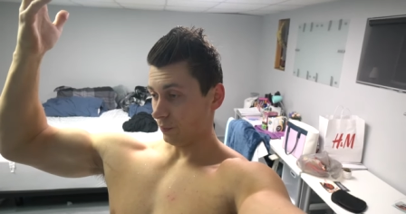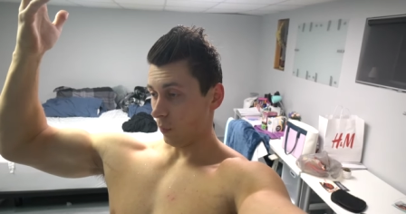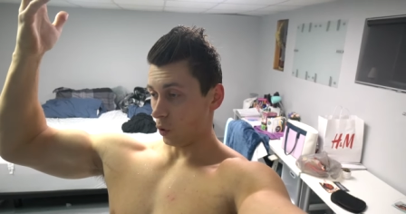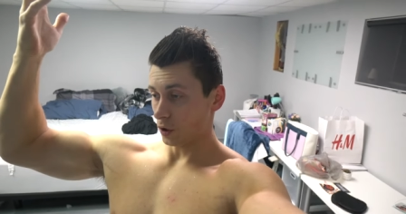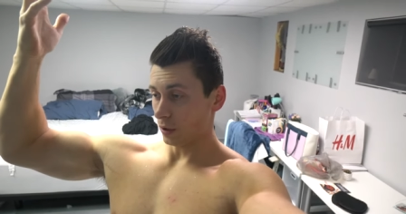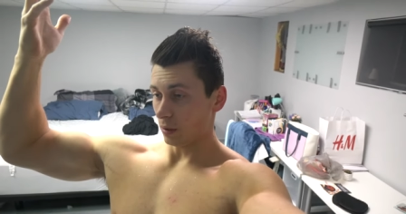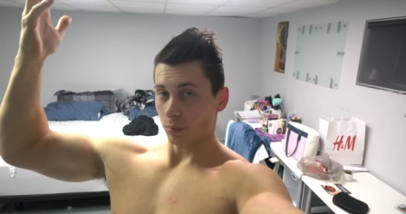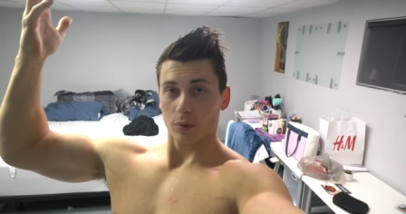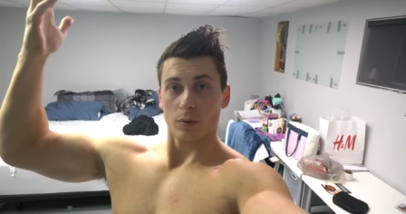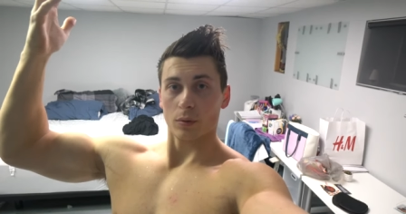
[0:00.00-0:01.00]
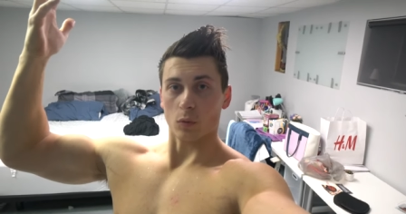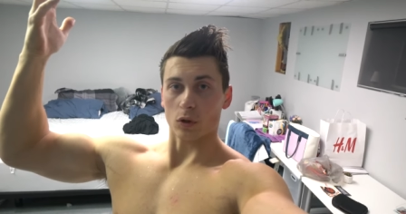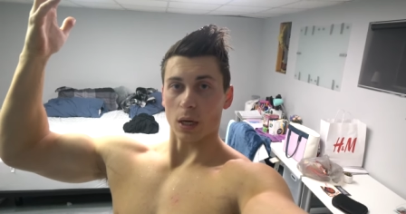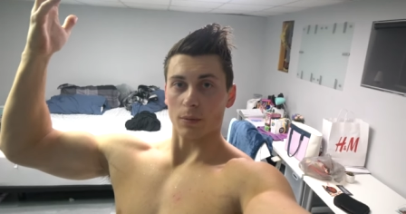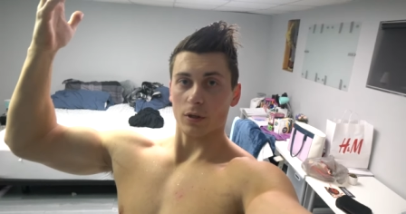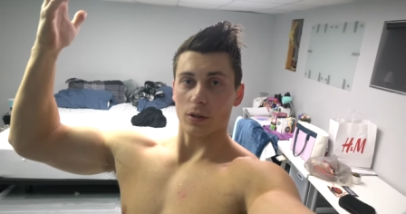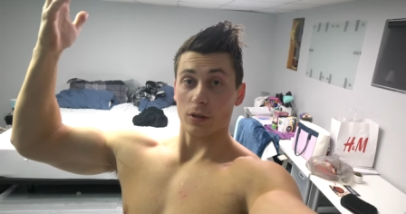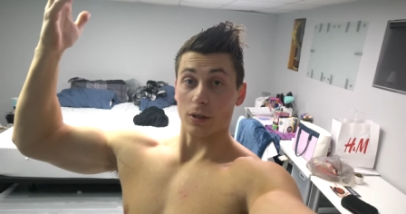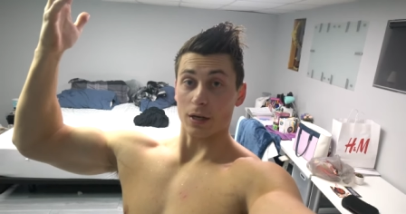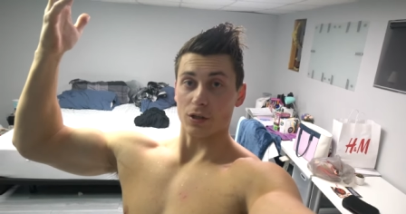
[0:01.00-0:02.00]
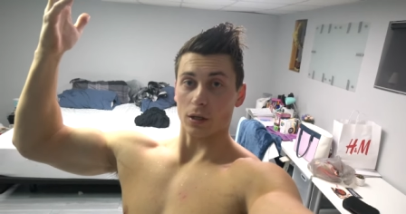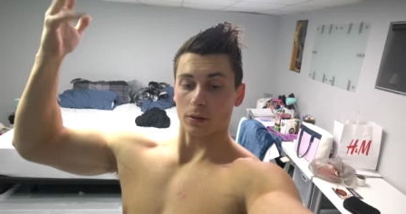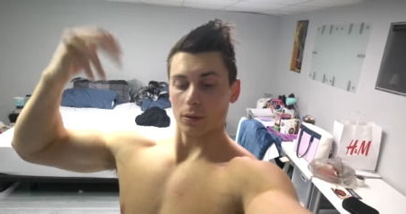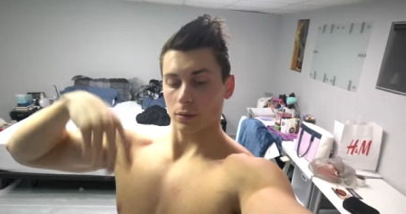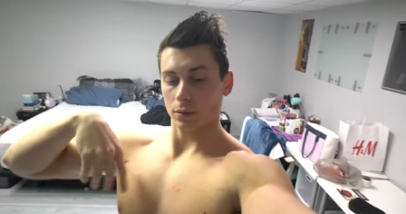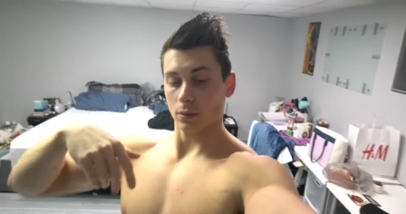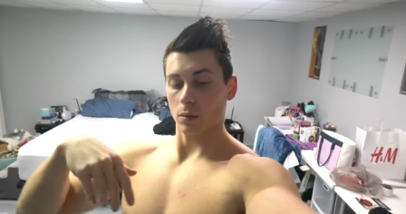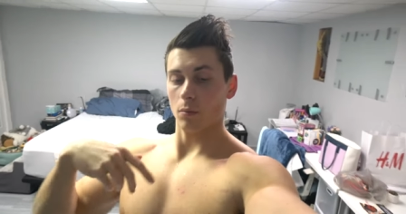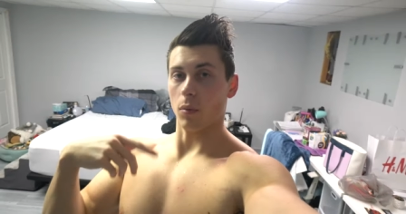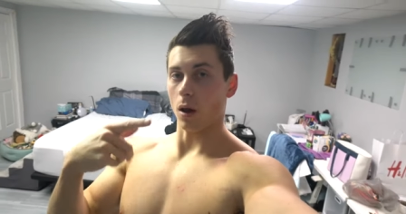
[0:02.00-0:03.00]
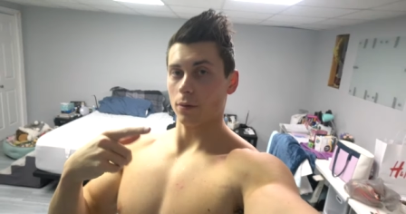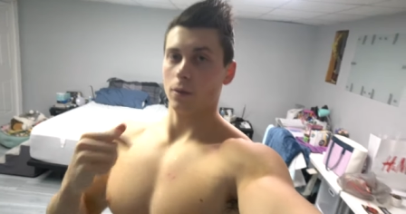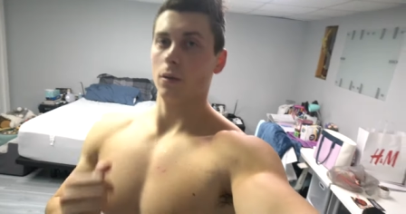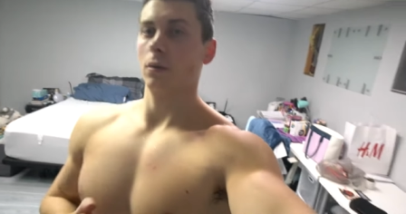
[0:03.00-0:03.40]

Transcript: more sleep, more time to digest. But